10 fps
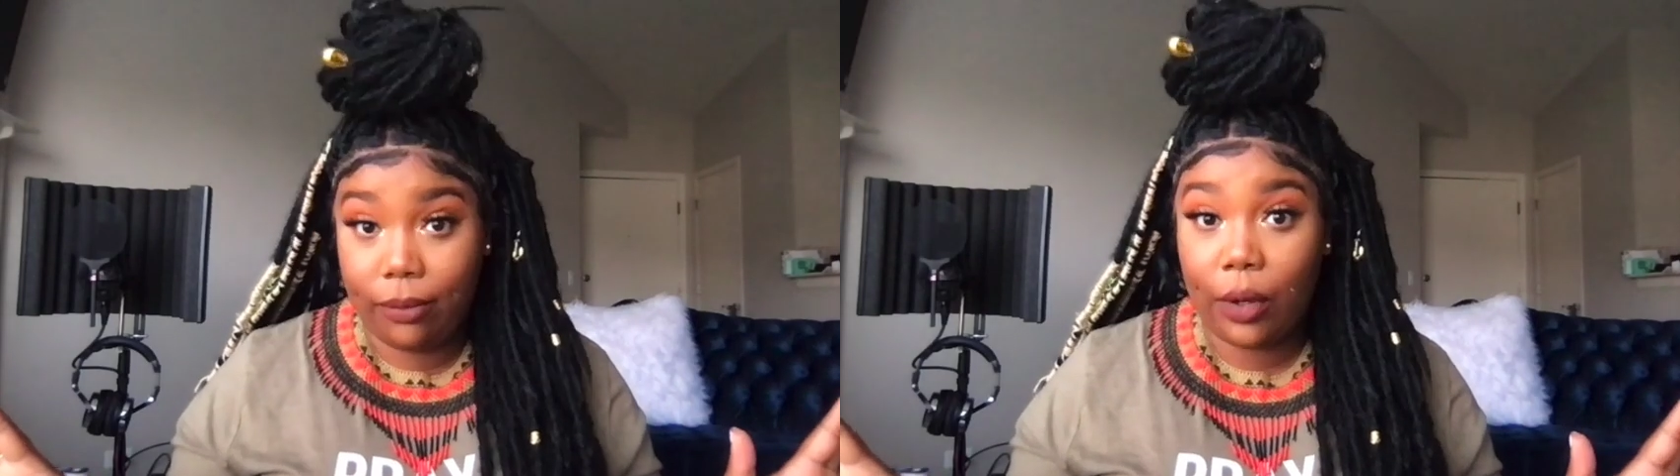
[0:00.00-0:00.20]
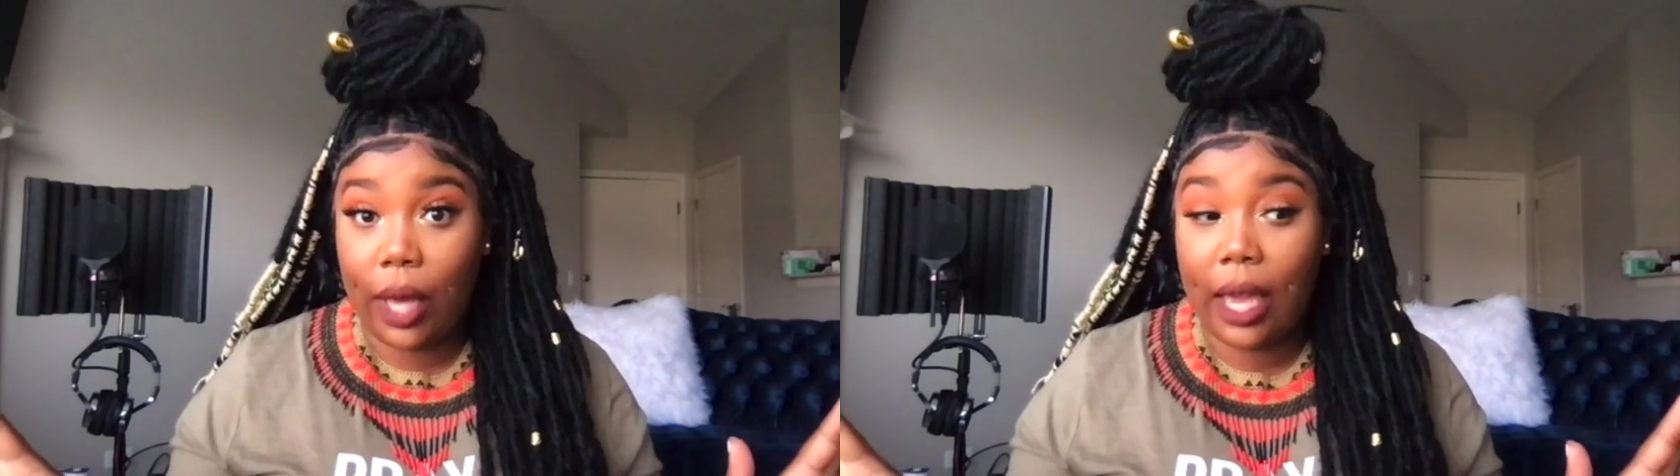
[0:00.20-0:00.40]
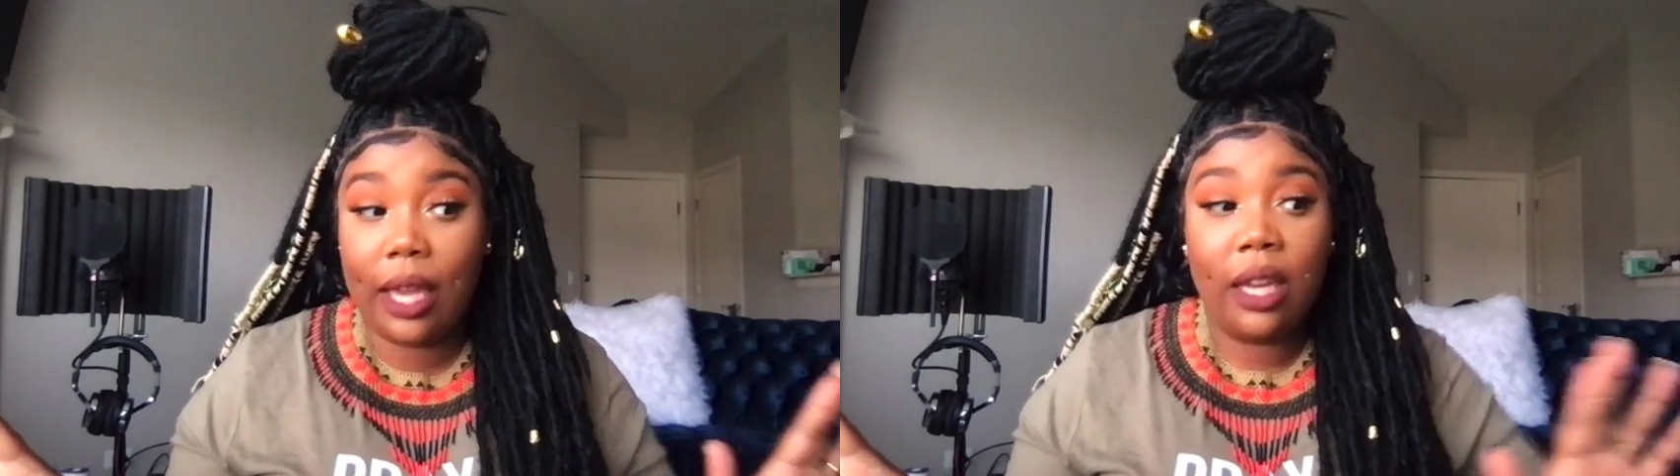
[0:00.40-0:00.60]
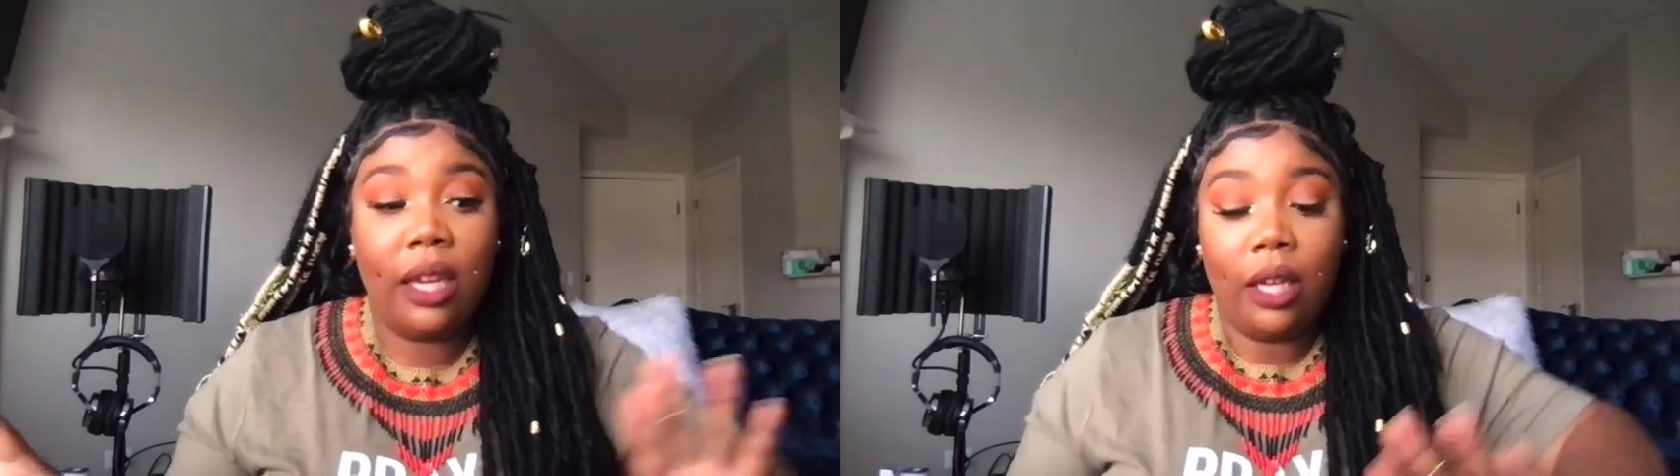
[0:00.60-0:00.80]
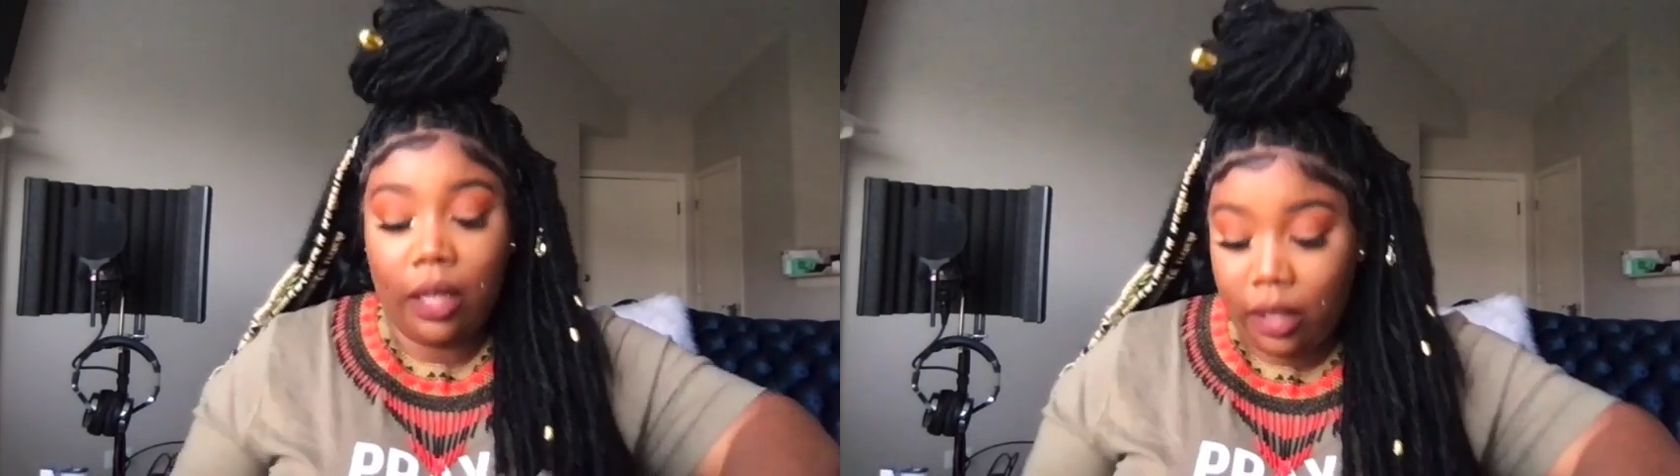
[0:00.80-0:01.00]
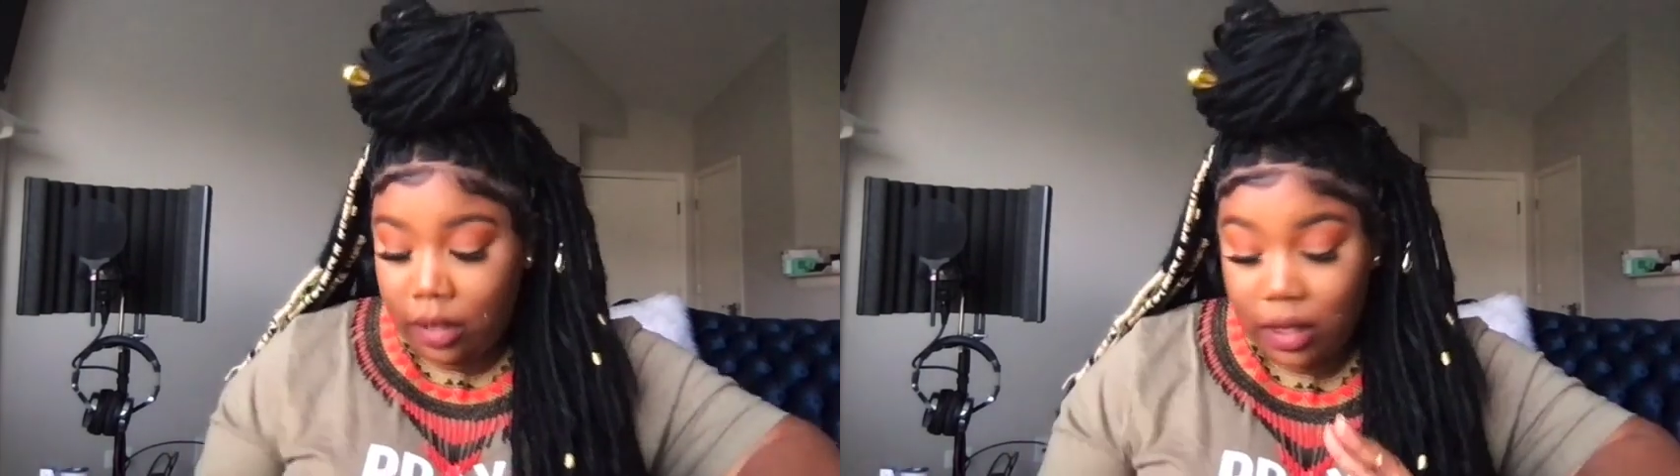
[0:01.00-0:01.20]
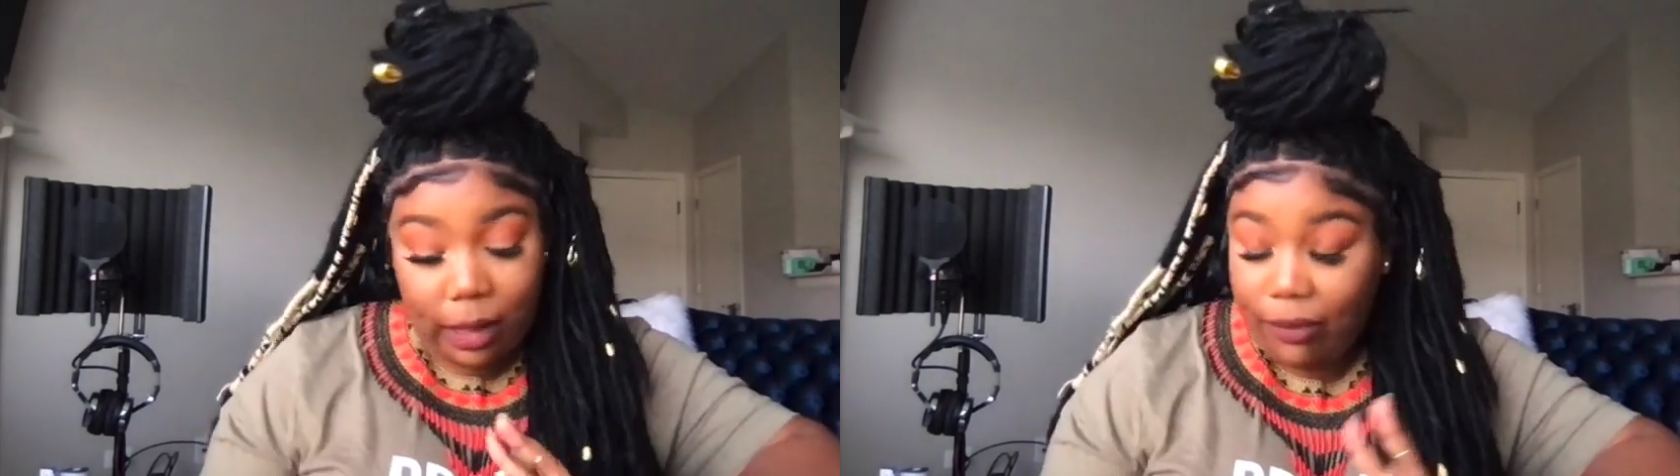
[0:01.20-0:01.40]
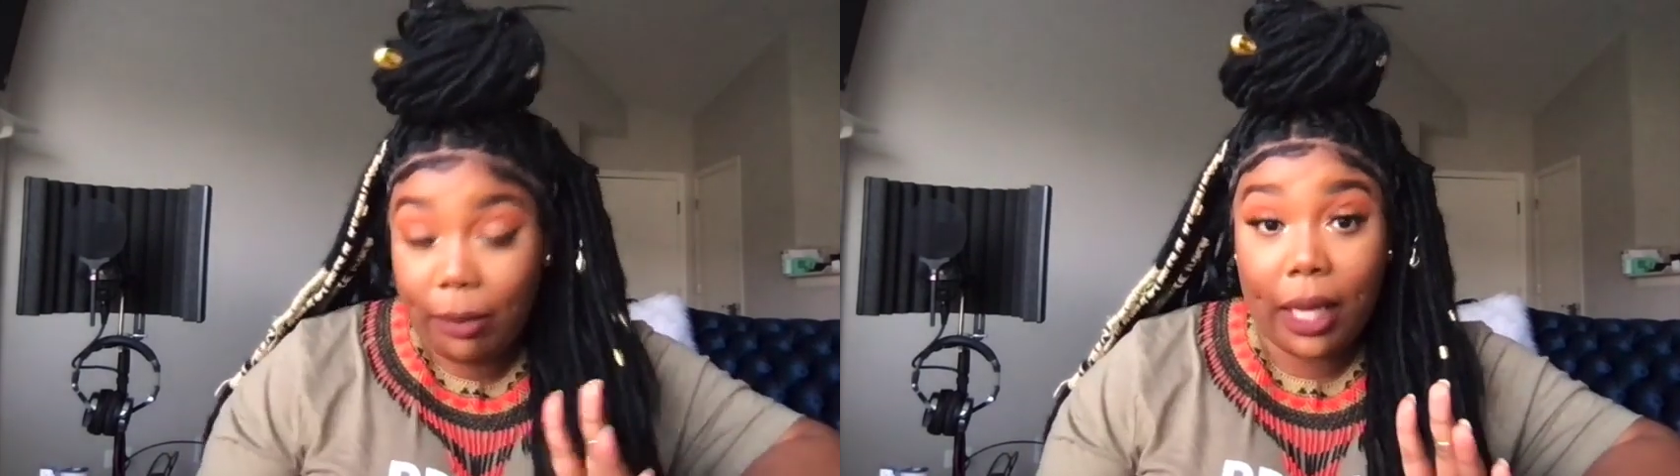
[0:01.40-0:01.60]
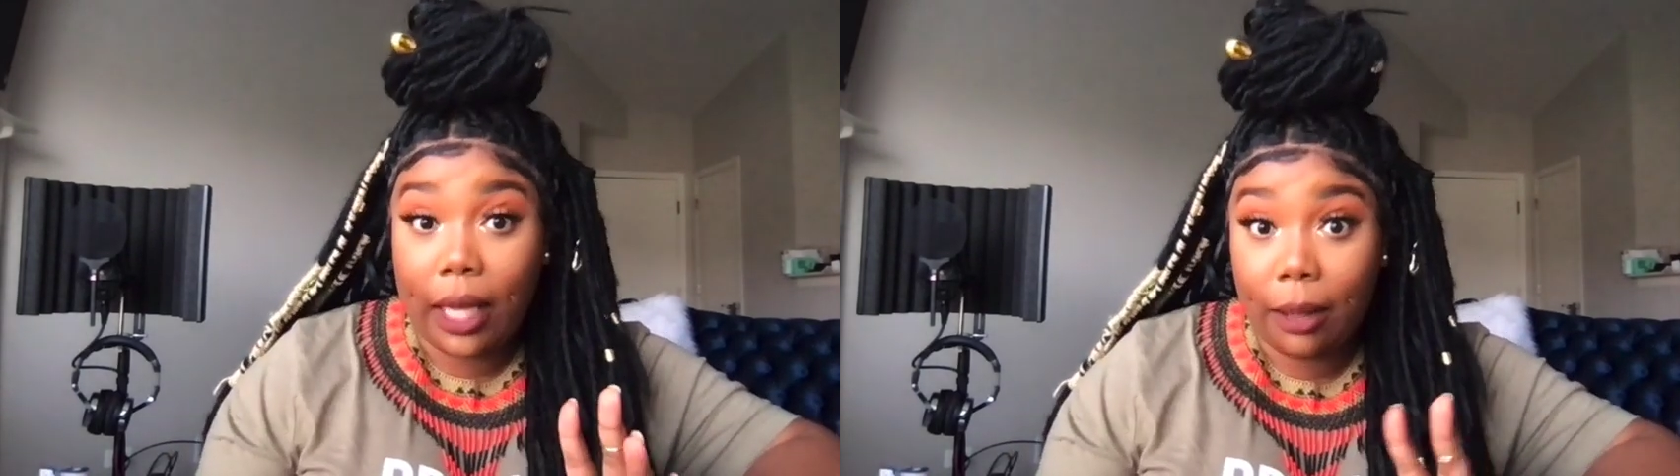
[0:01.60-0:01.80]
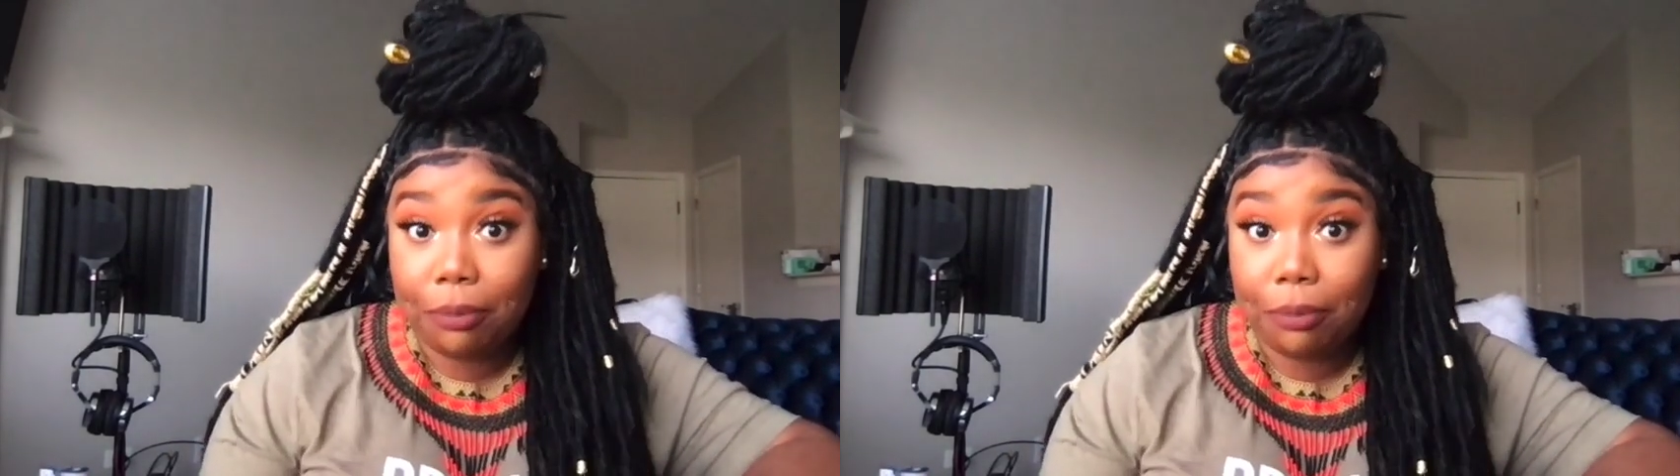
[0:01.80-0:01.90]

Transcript: okay? Sip from a cup.